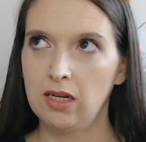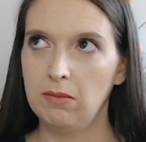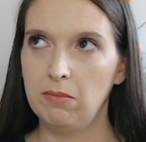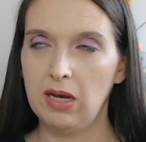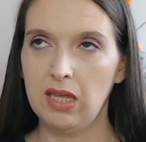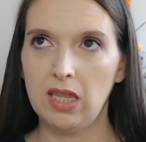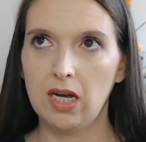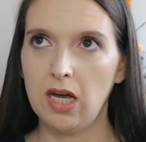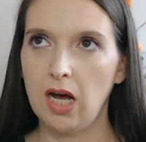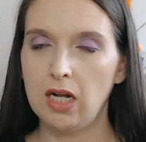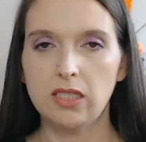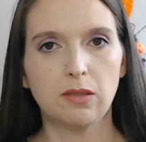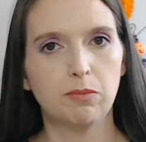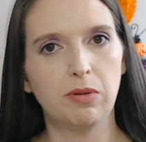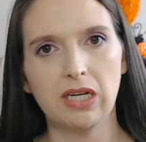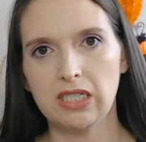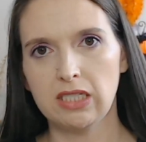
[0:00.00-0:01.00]
May the gods
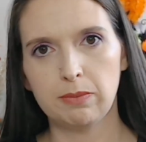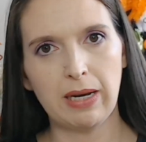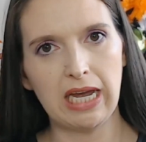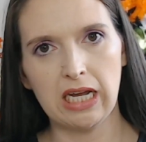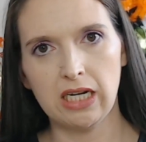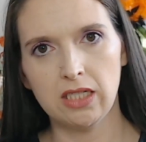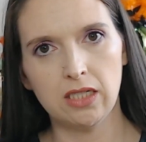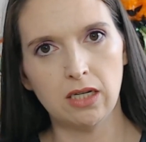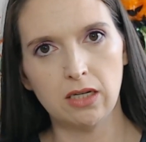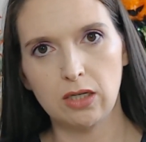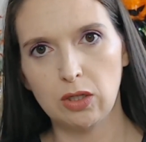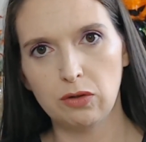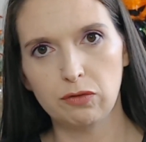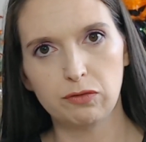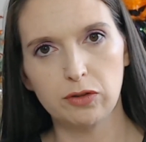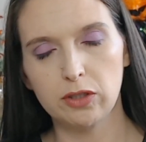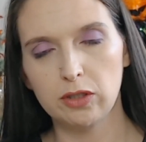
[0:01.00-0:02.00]
bless my aunt and
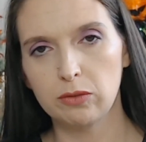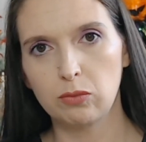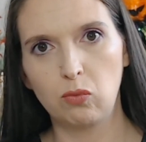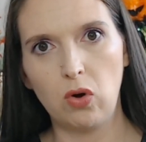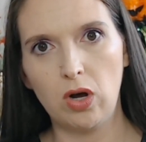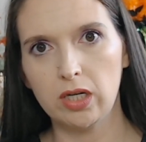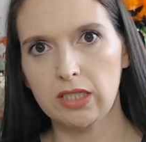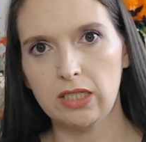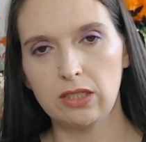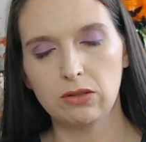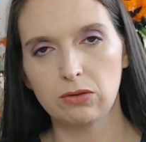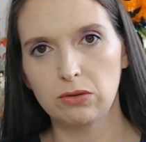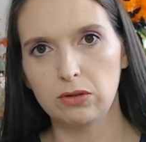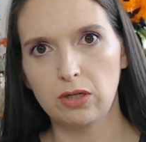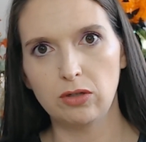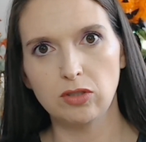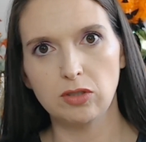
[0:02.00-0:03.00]
uncle for walking through
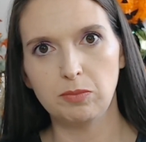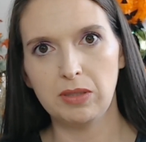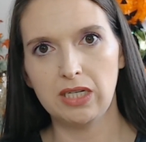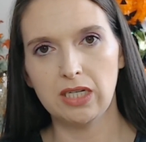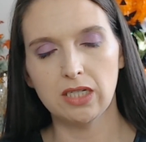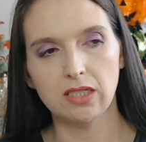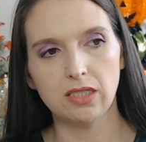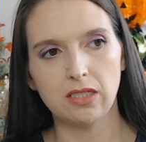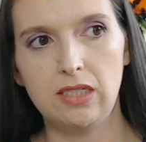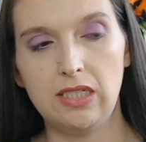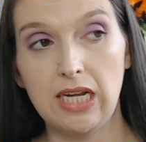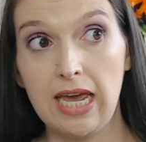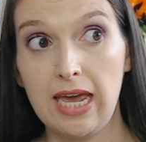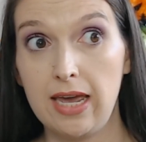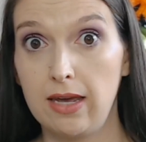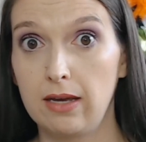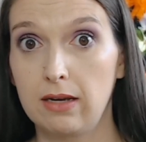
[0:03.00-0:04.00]
those because
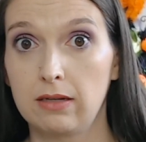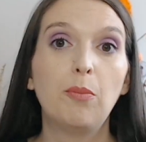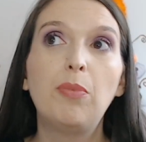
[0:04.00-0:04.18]
dang.